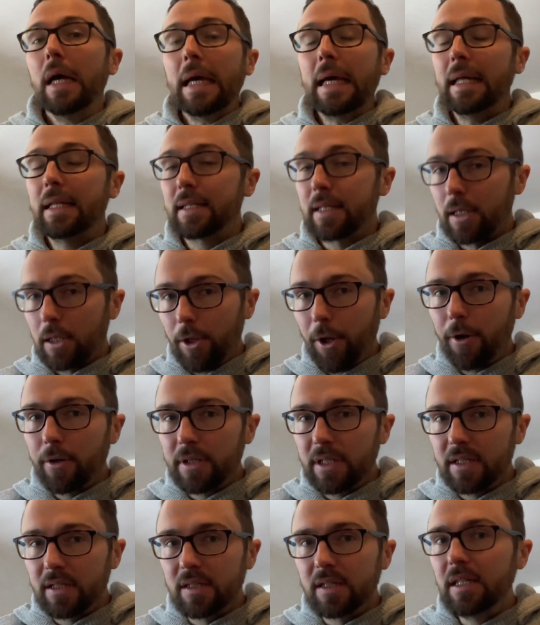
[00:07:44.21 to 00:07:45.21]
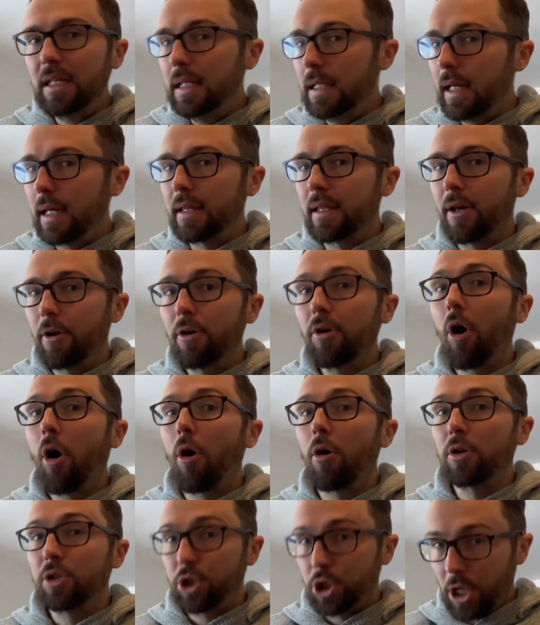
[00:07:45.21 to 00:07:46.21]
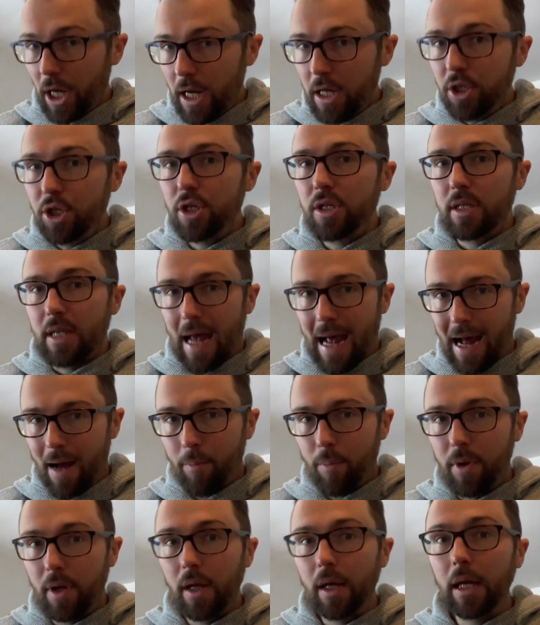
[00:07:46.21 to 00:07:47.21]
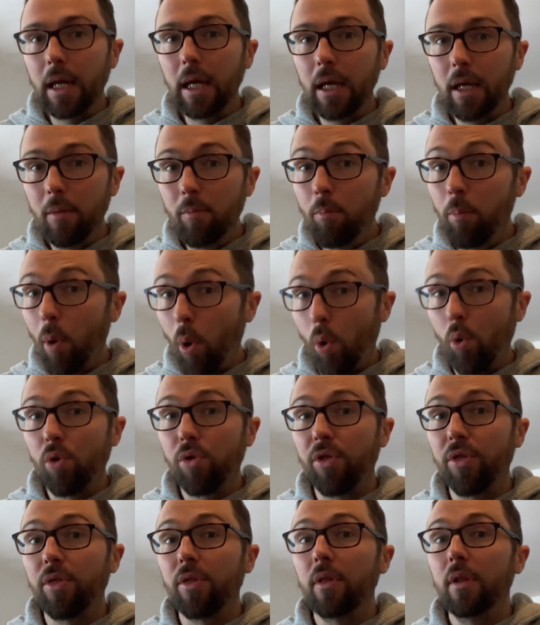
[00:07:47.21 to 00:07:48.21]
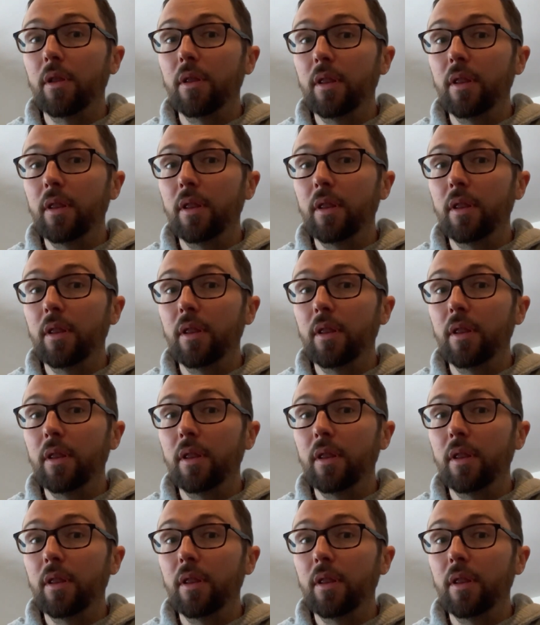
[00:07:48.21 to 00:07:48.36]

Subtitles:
it's clear to see that there are changes happening in both